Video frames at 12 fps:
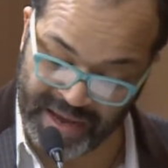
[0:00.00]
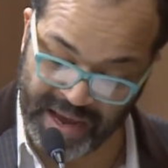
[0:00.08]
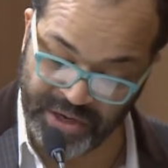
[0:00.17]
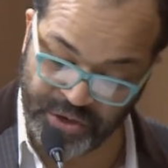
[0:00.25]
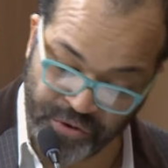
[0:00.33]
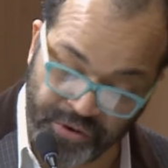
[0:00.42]

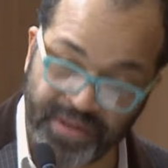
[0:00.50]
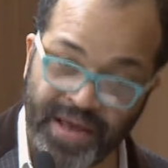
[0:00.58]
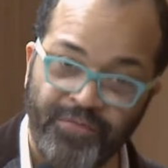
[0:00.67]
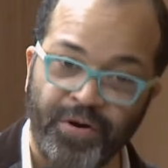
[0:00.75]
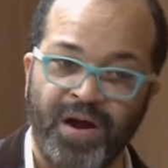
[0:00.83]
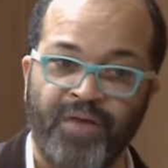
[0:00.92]
and during
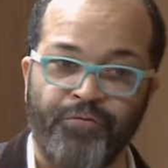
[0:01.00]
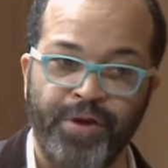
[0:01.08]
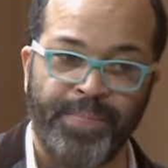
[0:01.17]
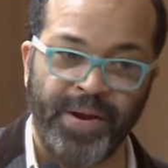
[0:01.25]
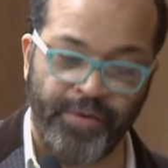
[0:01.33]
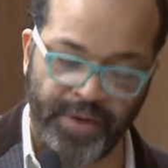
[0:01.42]
that recovery
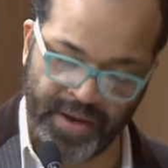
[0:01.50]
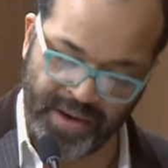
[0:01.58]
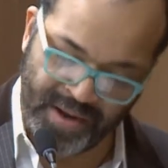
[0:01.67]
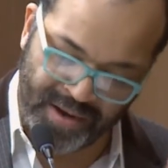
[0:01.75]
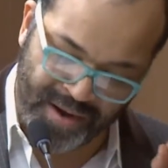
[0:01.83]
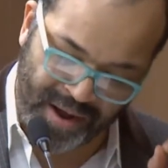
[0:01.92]

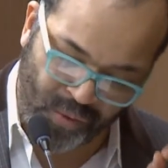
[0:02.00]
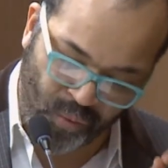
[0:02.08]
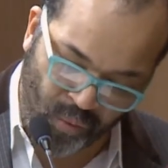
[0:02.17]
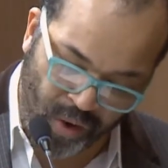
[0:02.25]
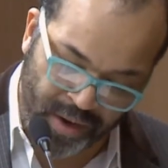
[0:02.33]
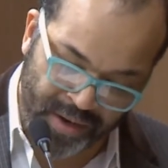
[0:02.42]
period, not
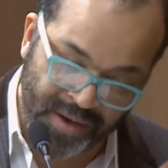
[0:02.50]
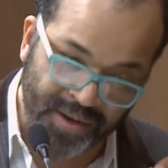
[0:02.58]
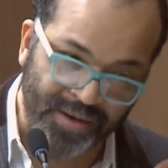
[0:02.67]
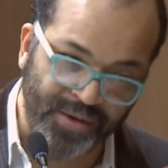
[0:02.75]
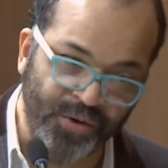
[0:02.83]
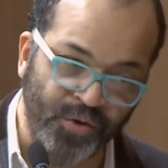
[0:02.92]
one
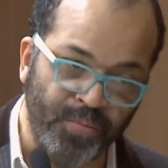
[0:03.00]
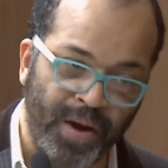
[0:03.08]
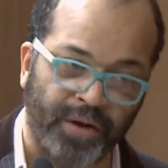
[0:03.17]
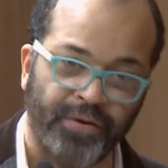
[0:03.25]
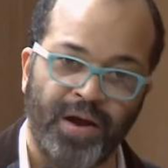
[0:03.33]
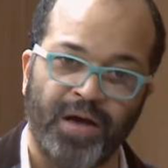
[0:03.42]
new
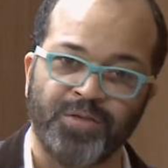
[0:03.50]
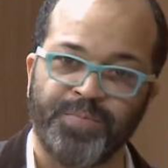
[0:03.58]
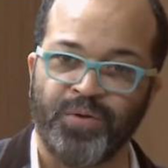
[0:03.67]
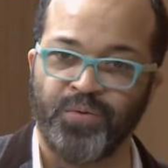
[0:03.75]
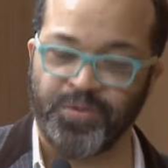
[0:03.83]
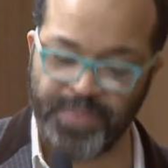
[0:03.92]
modern
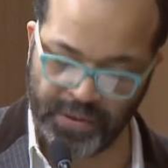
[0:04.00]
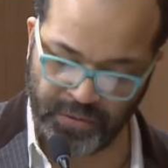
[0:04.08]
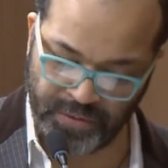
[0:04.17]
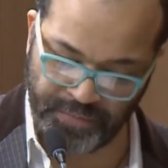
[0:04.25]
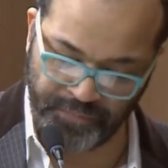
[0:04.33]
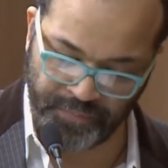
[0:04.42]
hospital was
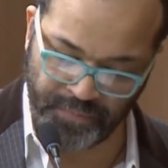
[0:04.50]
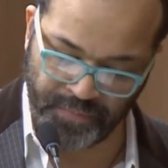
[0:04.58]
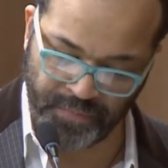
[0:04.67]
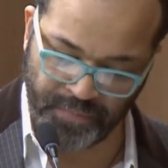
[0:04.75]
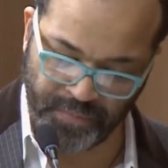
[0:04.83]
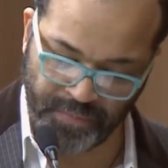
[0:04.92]
built.
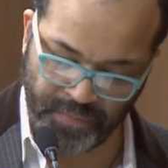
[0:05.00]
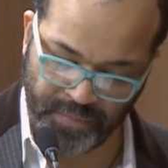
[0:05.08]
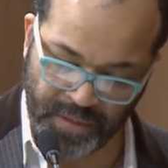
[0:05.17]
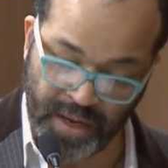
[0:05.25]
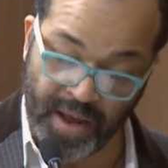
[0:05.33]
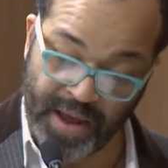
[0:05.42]

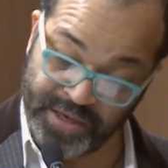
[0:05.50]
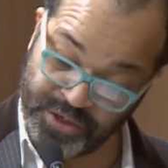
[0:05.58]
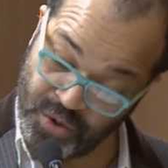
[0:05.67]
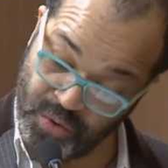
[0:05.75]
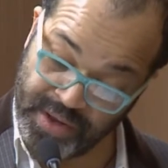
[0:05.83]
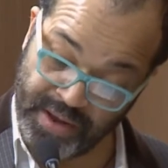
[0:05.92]
And
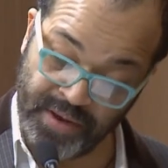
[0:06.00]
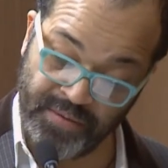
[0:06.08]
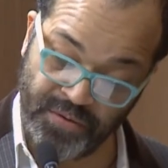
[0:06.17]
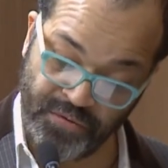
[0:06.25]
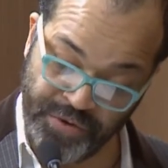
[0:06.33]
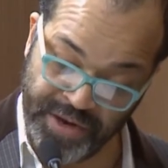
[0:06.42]
so
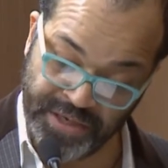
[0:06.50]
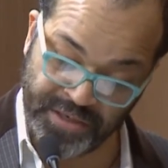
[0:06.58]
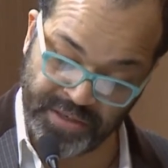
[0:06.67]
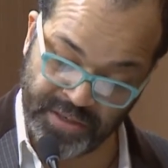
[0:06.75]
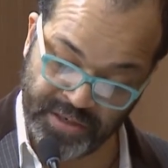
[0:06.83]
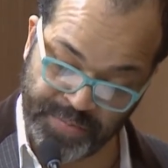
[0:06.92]
again, the
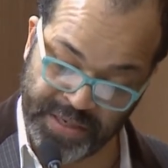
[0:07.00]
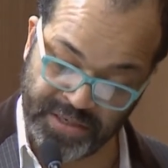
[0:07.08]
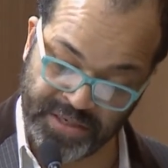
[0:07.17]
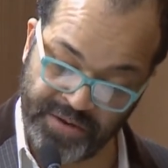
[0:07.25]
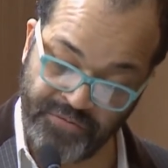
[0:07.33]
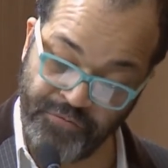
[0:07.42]
region has been
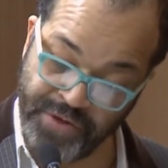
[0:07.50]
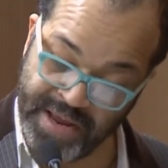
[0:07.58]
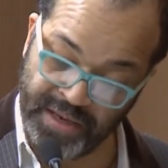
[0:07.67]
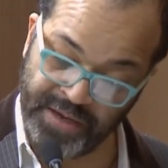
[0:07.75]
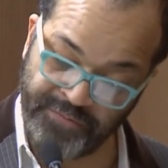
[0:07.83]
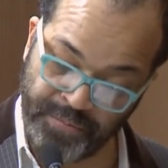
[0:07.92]
sent
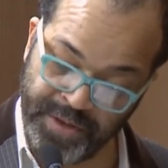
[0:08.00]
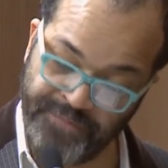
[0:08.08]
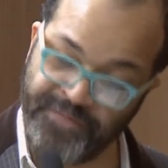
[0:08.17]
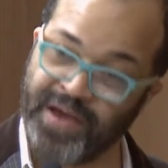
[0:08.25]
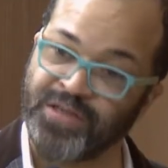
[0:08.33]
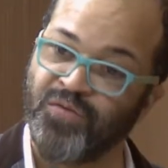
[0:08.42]
reeling from the
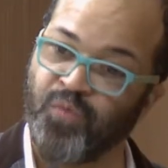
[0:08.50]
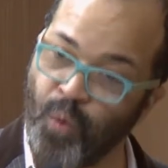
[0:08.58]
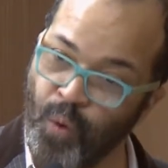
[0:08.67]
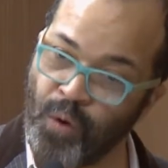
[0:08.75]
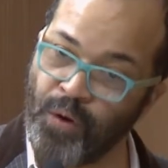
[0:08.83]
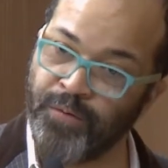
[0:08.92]
effects of
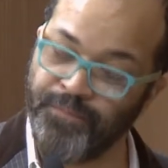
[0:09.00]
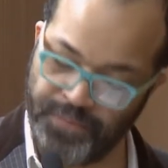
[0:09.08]
war.